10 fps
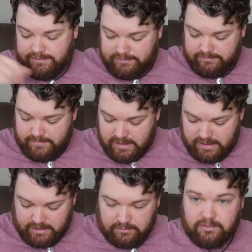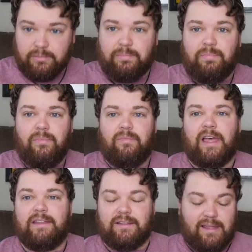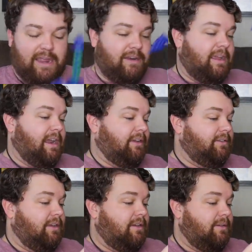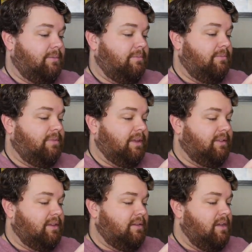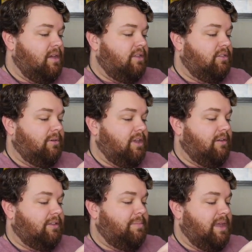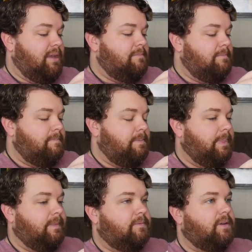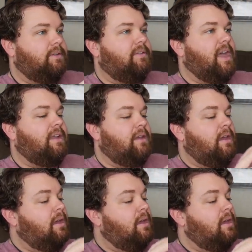this uh, to light the light, it actually plugs in through a U S B. I'm gonna do that.